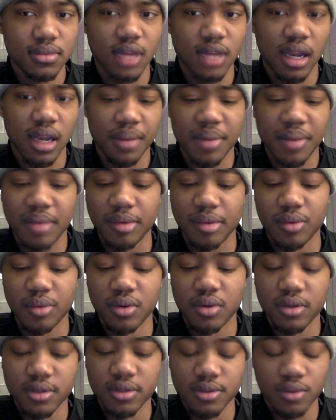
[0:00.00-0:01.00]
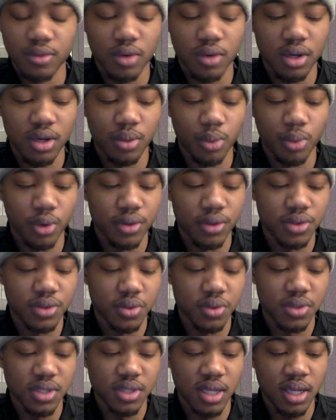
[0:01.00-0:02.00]
and then maybe one more
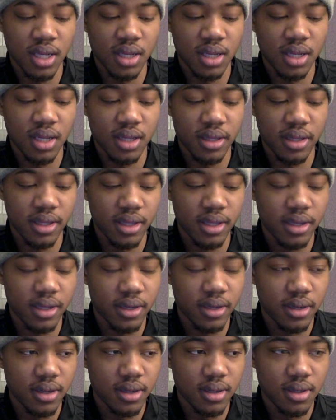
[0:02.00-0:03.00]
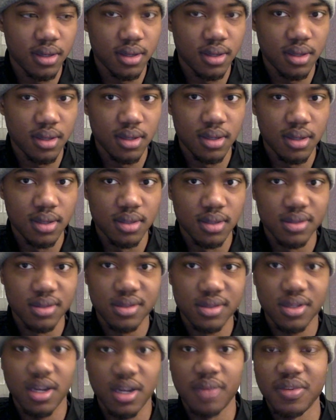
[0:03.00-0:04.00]
towards the end of the year.
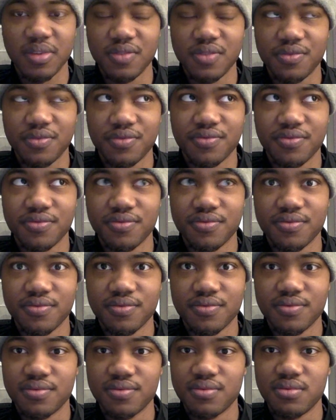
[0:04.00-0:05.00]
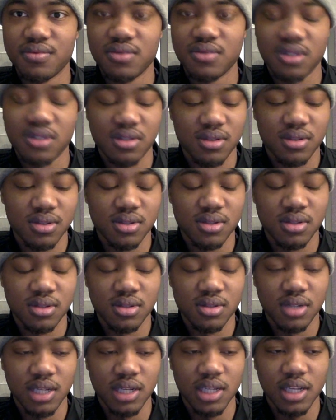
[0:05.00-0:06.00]
So that'd be
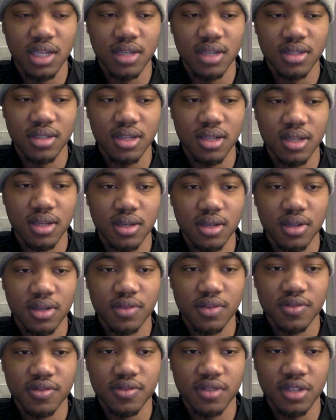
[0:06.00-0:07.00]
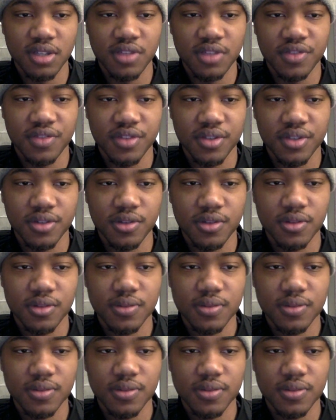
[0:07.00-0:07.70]
CenCal Standoff, Evo,